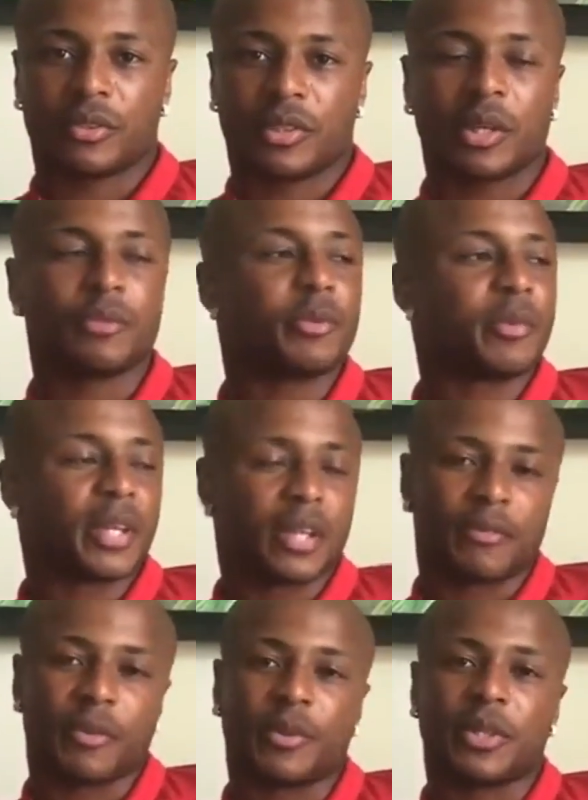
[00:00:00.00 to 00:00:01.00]
And Andre
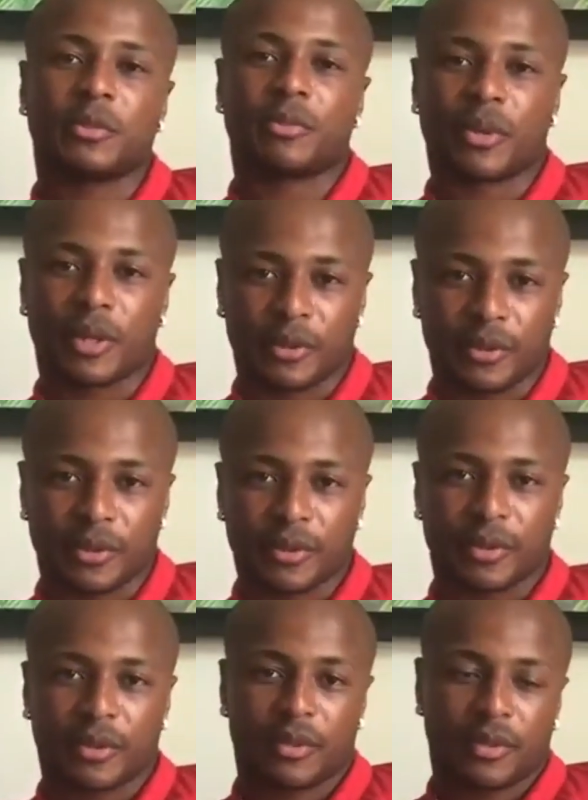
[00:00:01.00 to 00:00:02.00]
Ayew, if he's going to
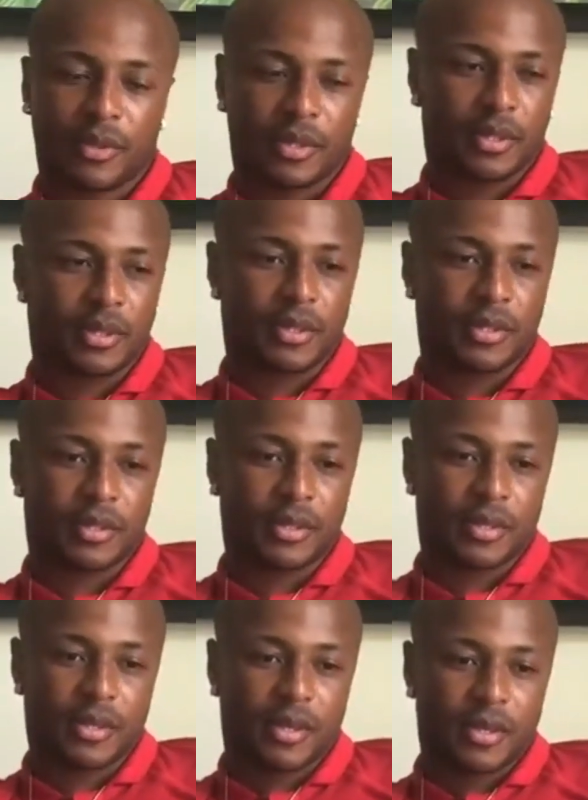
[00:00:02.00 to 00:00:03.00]
join Derby
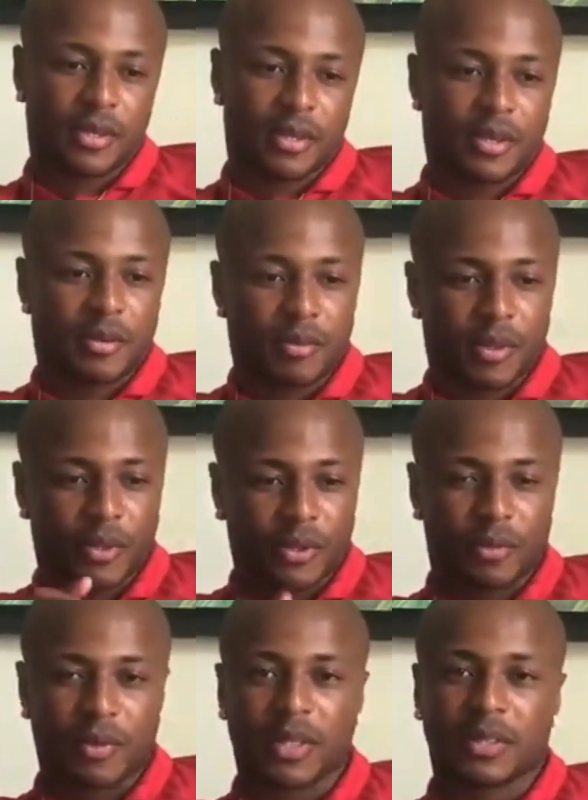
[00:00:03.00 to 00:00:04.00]
County or any
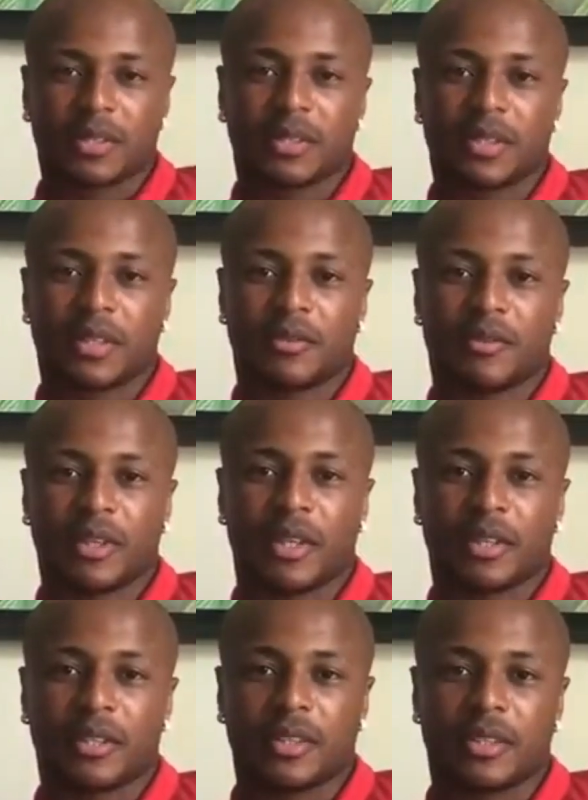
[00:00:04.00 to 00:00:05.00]
English
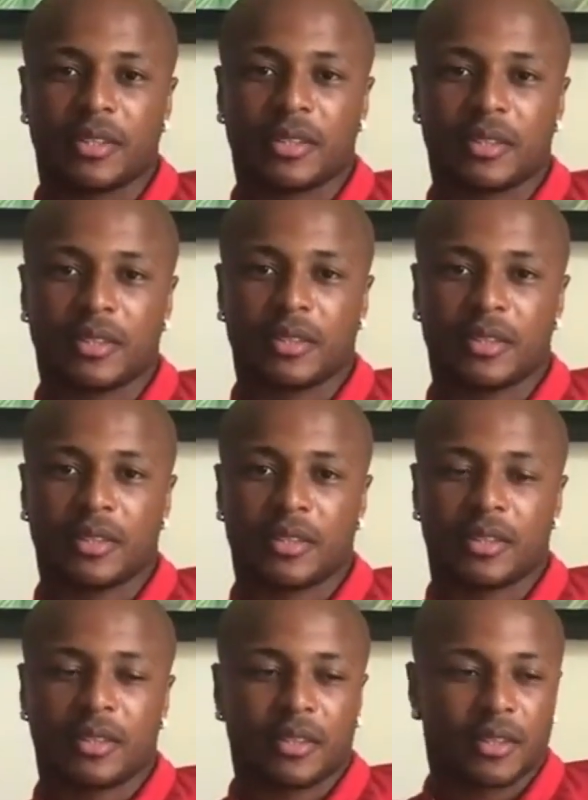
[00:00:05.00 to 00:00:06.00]
Premier League side or any
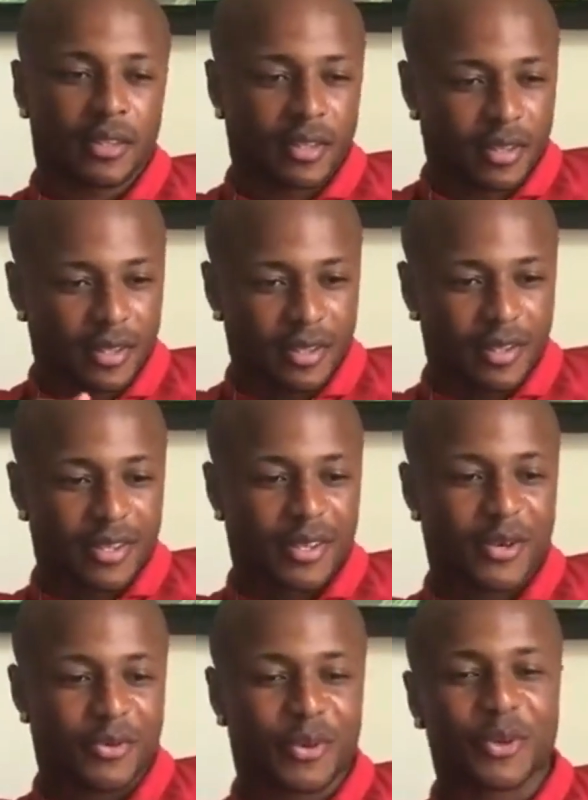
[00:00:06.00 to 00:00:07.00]
English side,
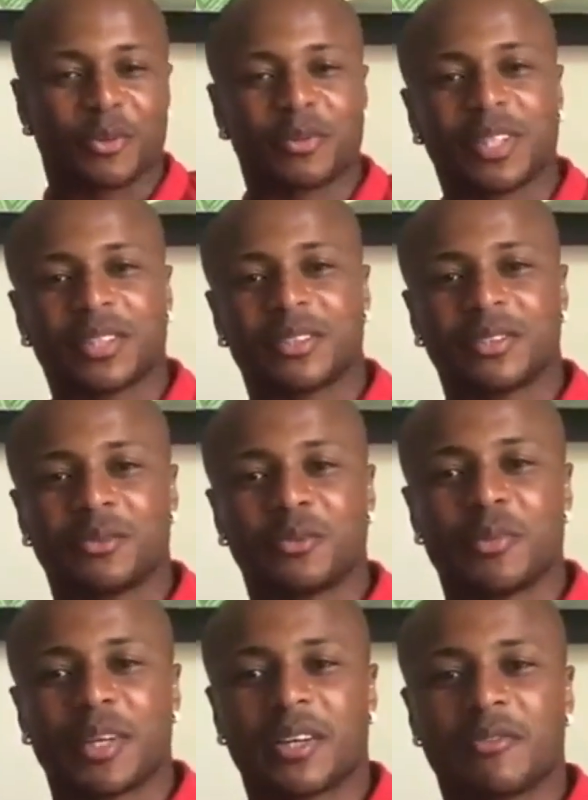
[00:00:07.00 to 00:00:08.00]
has to
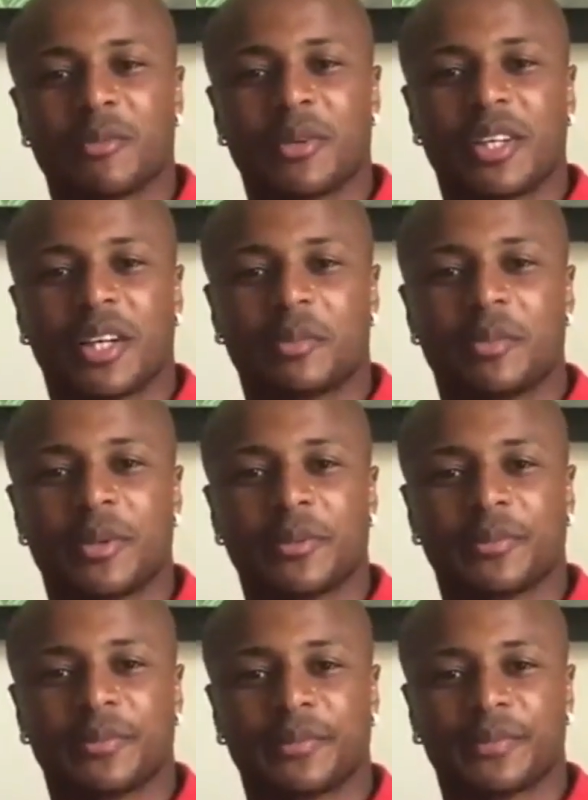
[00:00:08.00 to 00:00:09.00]
make that move now.
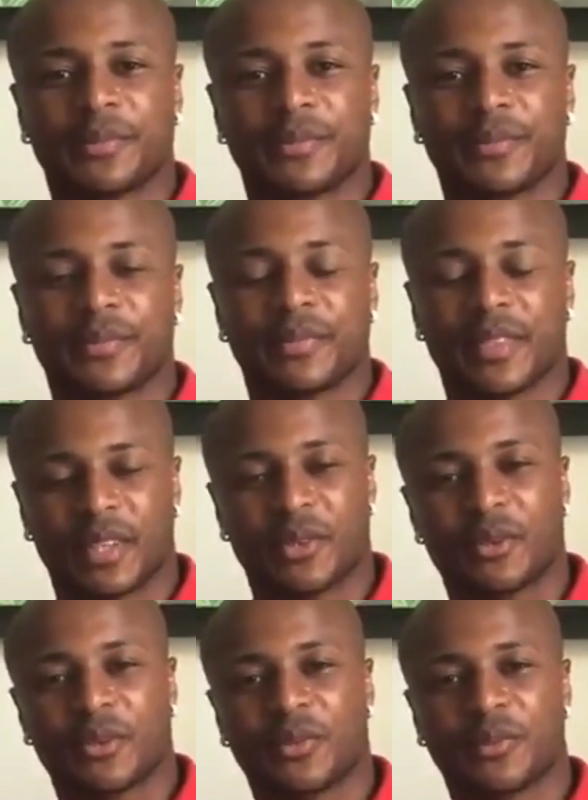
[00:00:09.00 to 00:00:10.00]
That move has to be
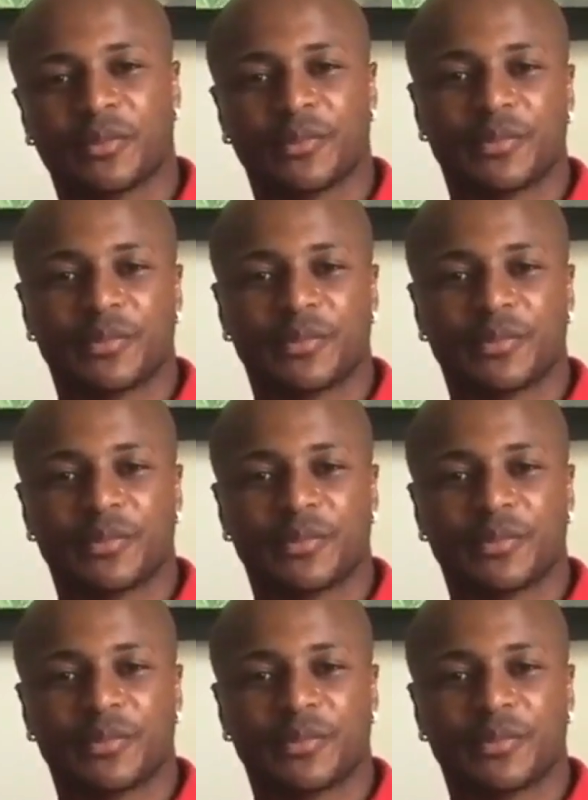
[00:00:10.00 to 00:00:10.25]
made now and